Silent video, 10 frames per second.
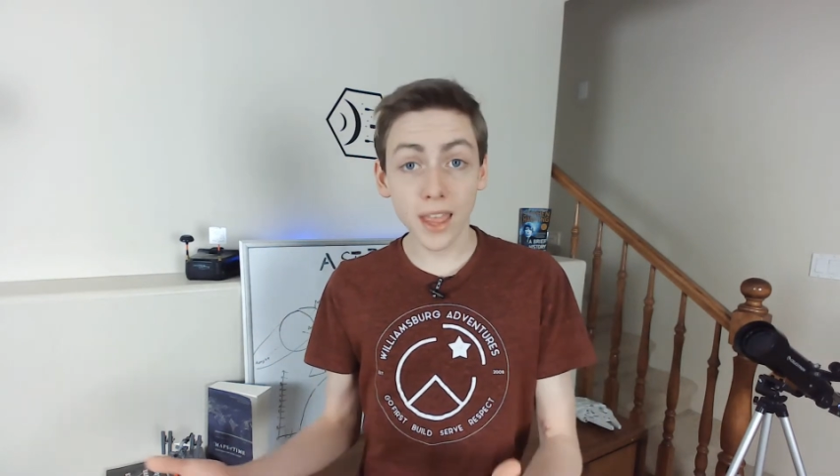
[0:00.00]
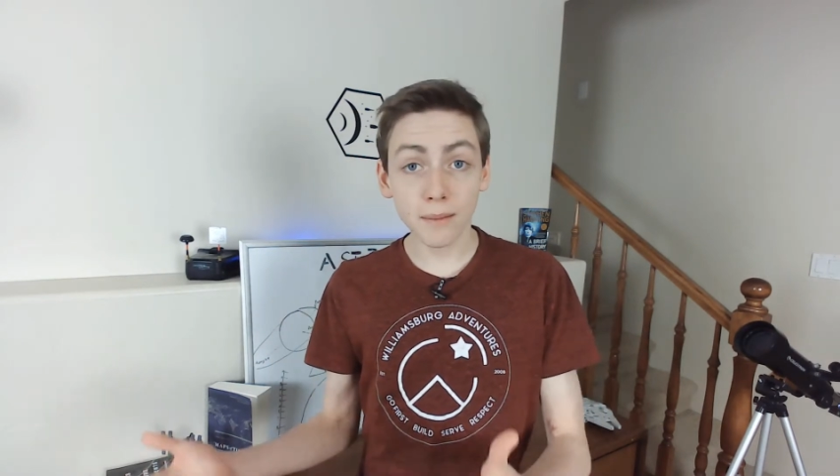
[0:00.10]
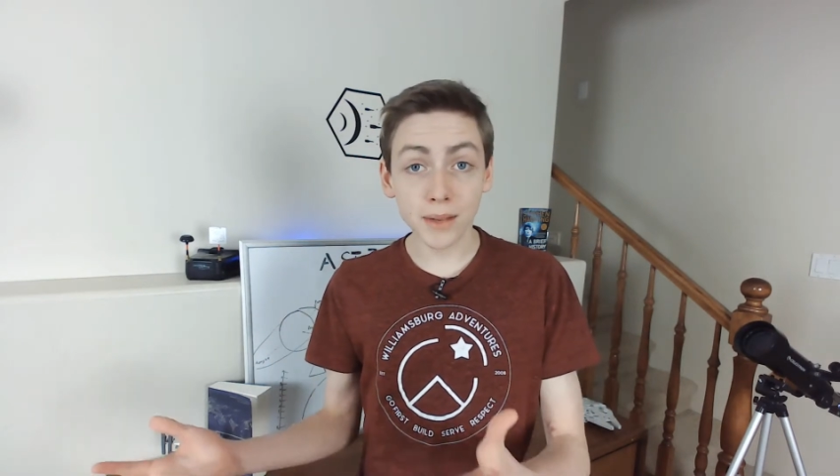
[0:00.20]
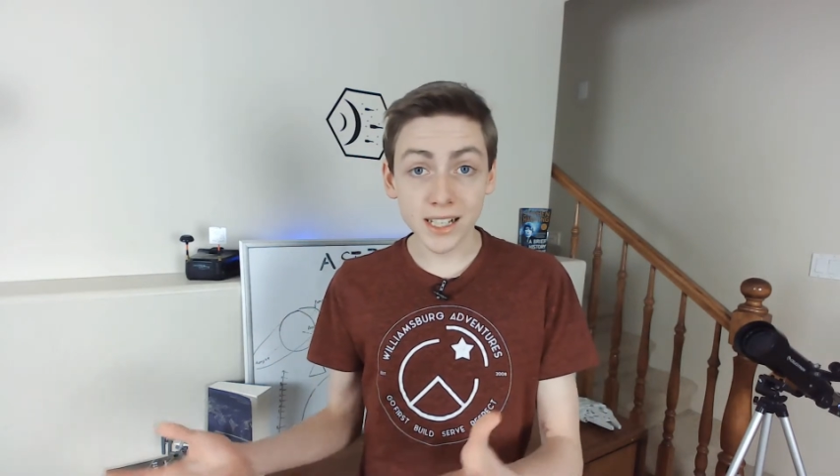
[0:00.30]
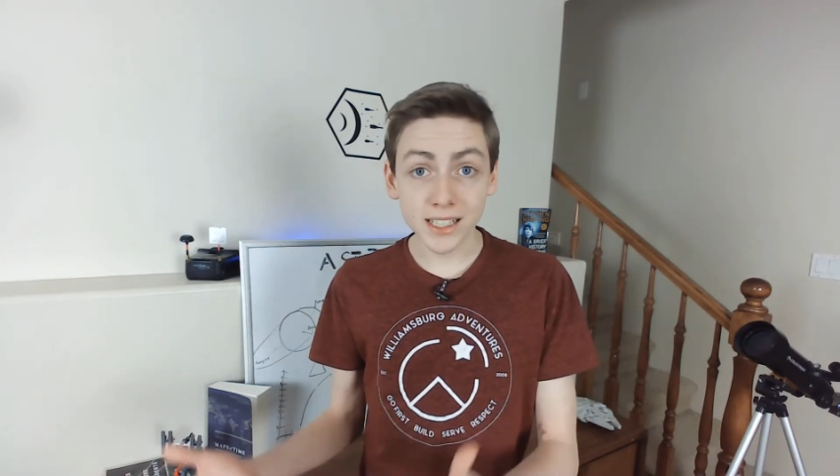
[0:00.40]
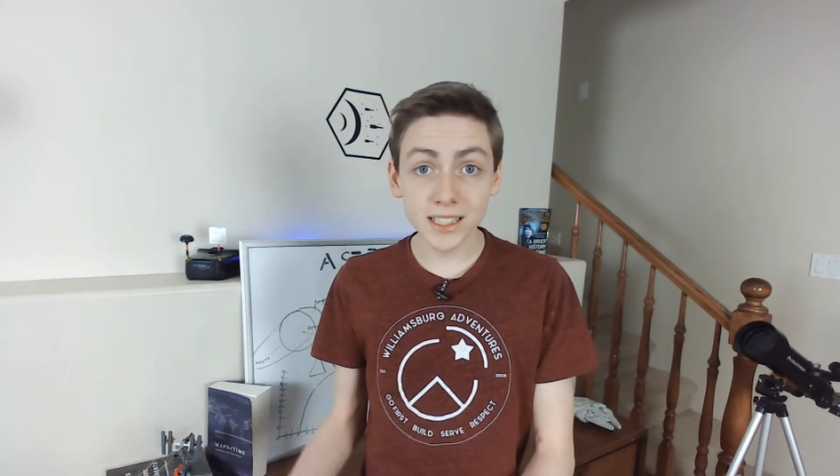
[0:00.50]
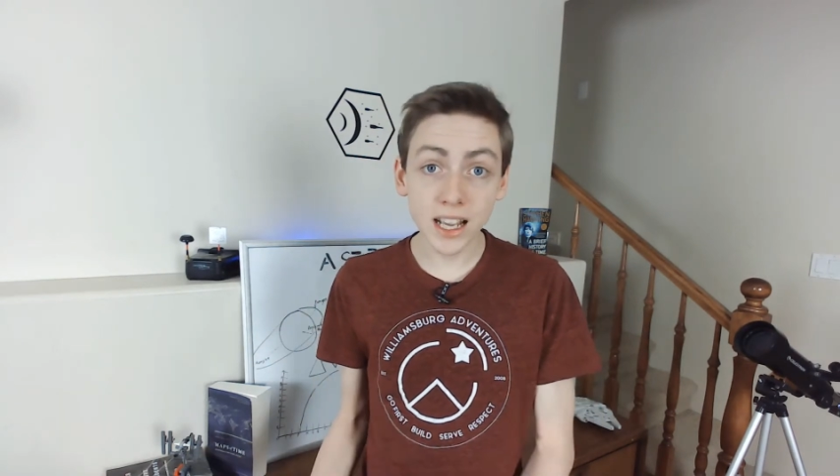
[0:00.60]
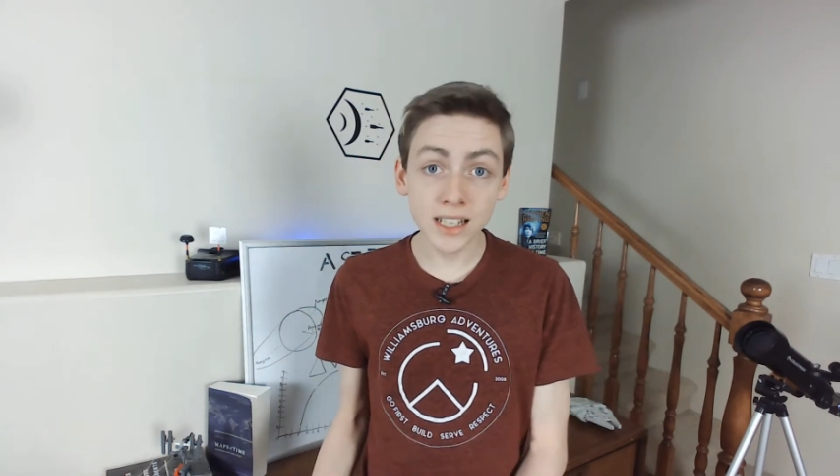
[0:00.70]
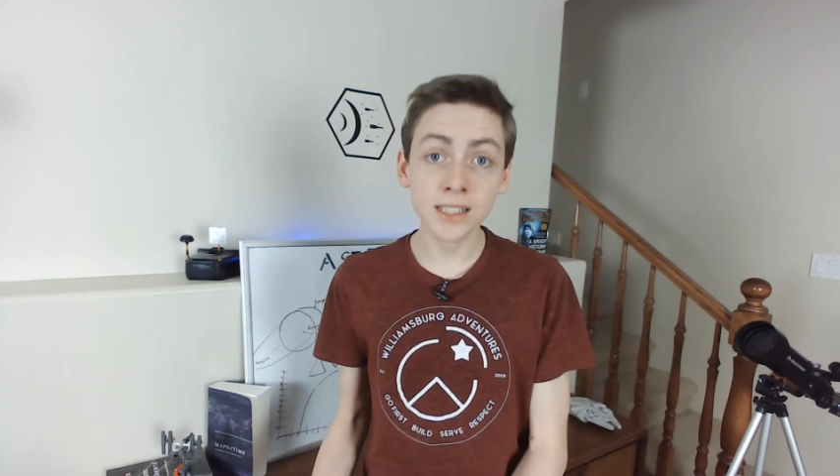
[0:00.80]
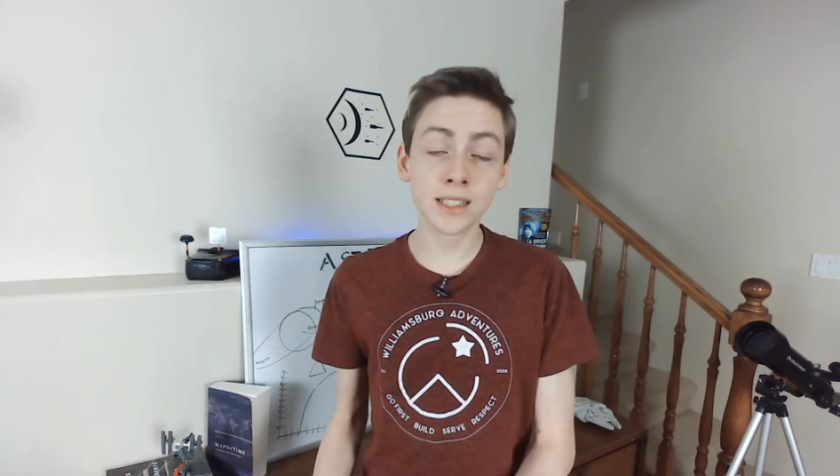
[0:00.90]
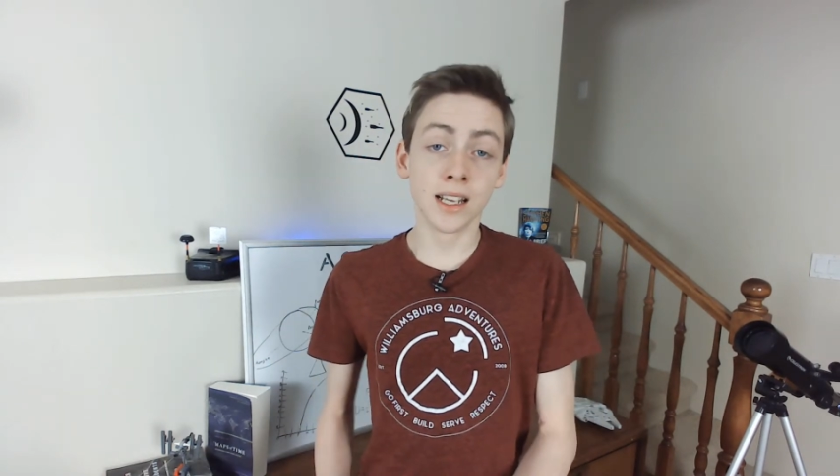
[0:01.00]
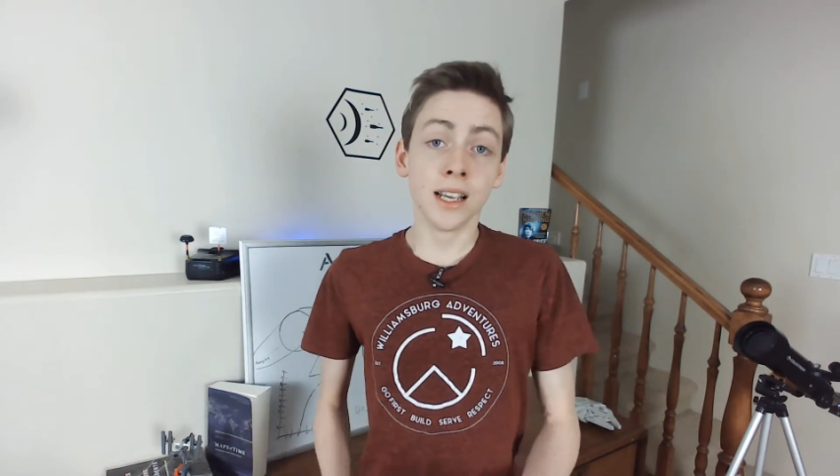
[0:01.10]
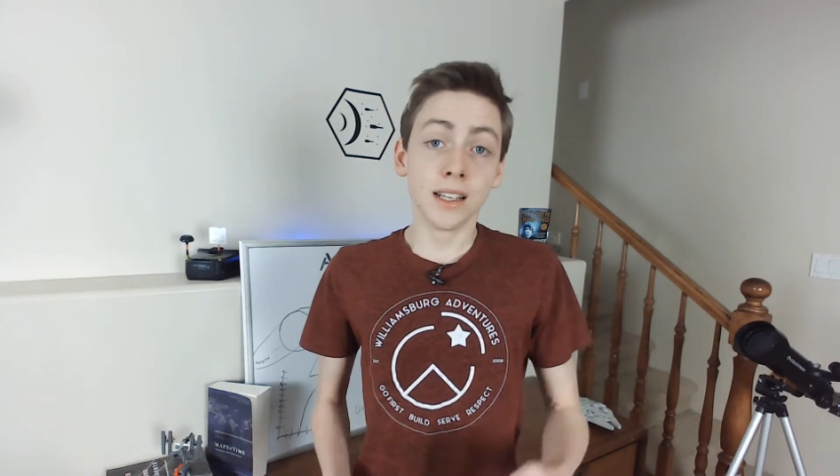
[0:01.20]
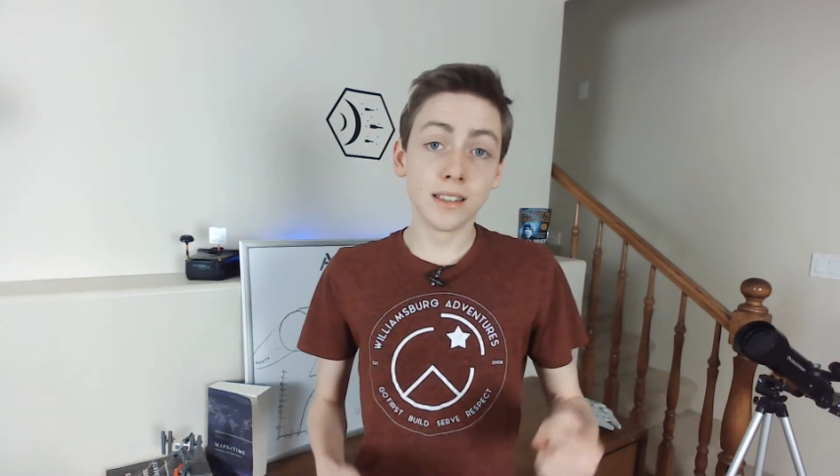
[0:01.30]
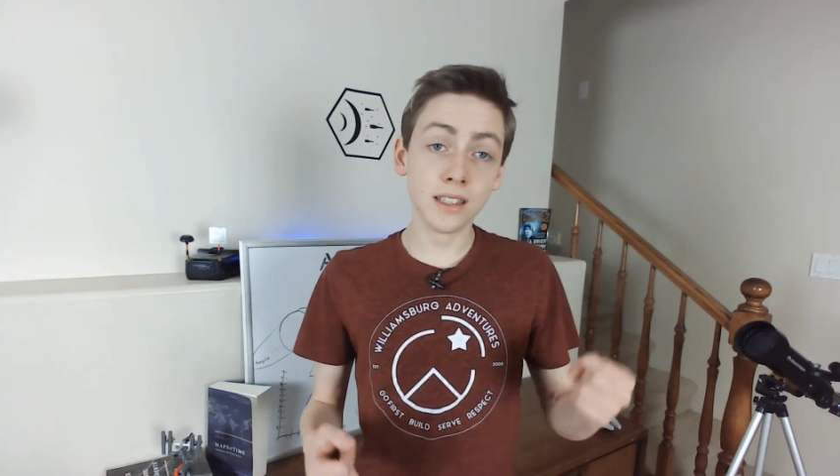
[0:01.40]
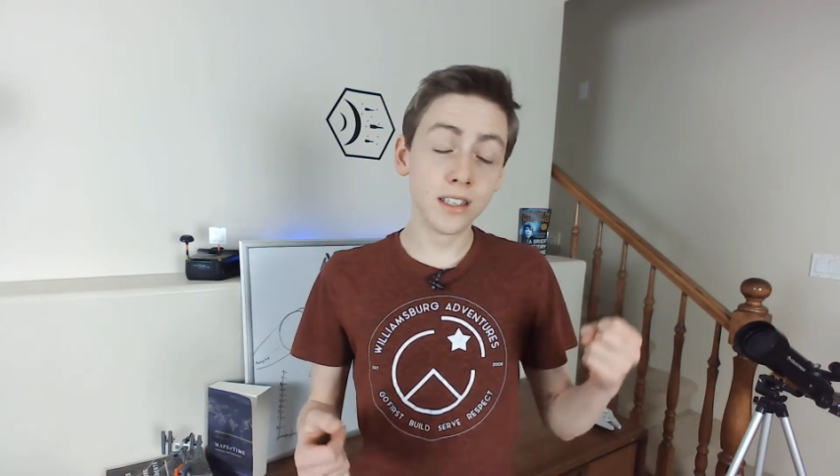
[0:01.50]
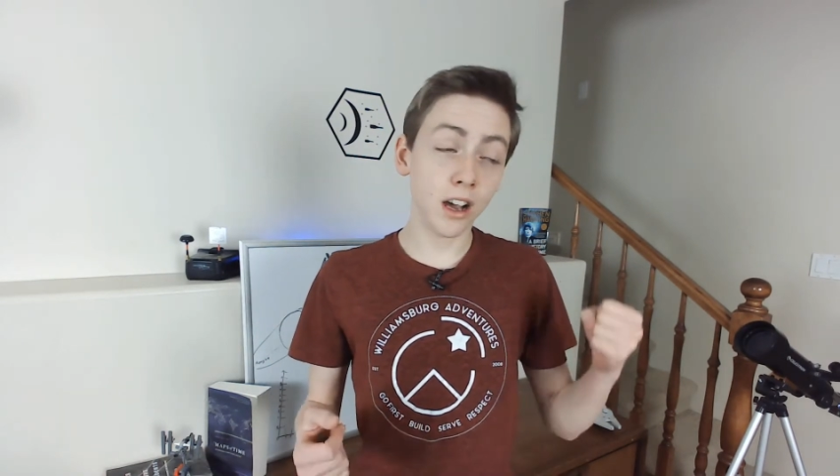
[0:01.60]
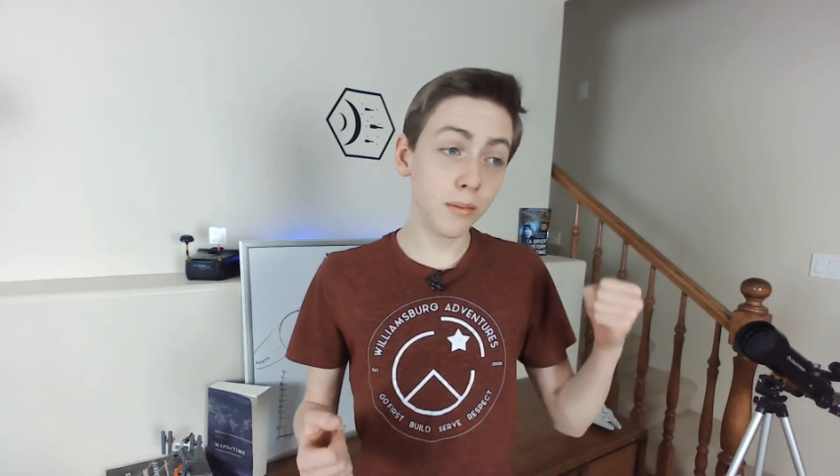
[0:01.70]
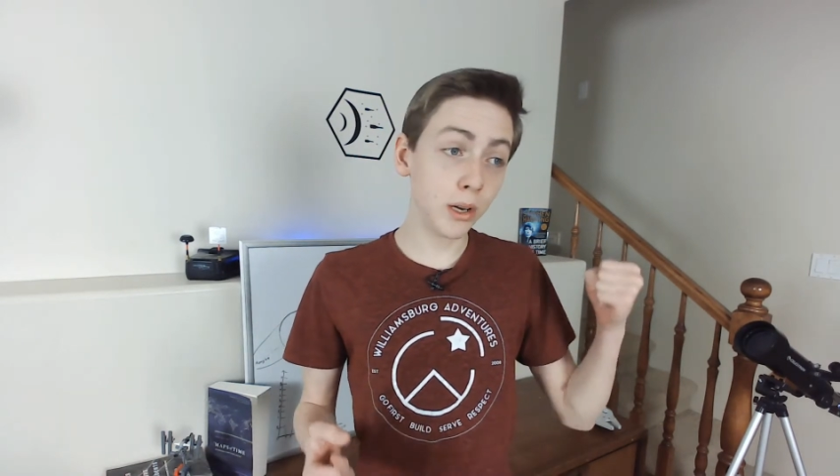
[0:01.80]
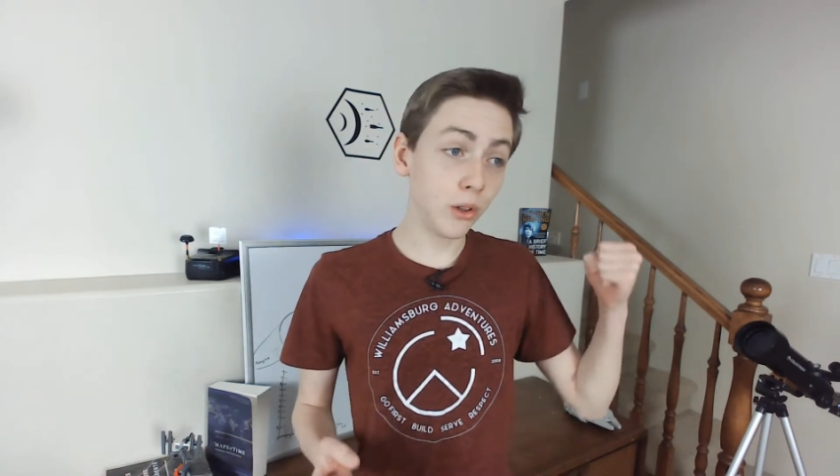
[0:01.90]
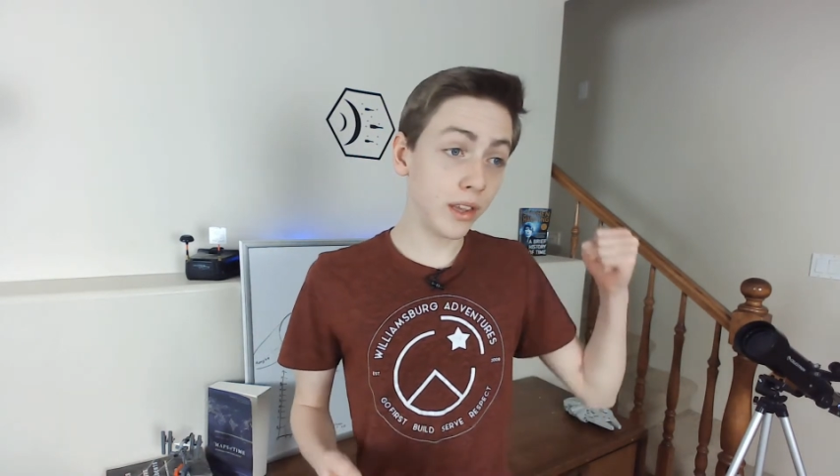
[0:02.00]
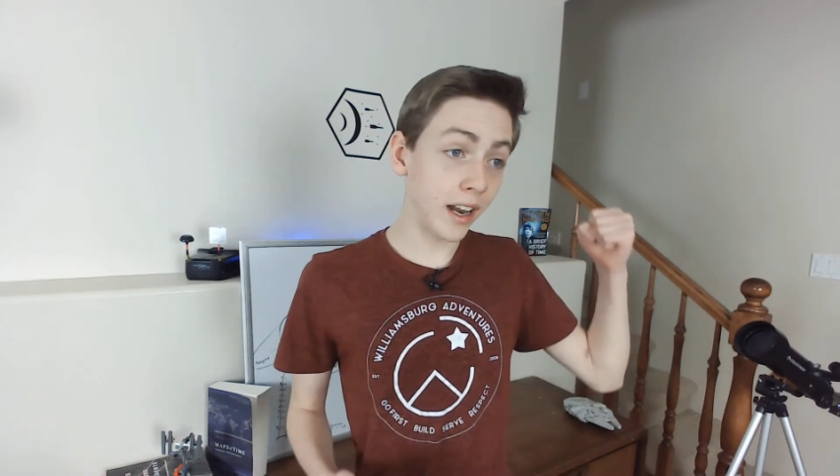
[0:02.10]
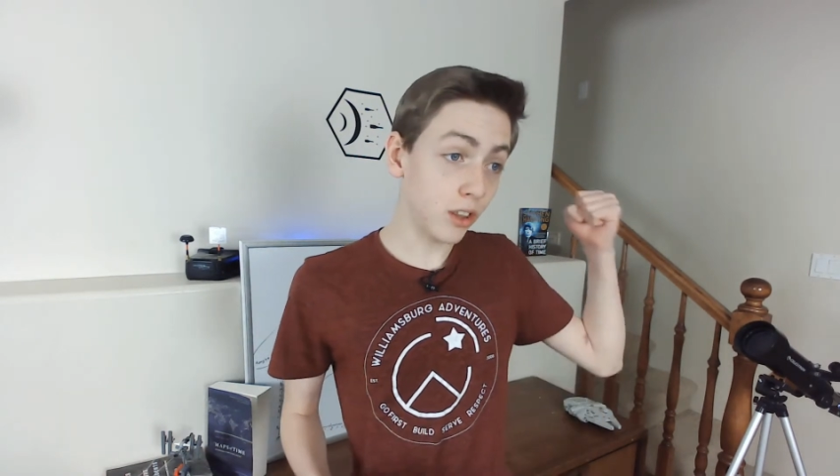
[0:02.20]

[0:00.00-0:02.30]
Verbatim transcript: That makes sense. The domino that I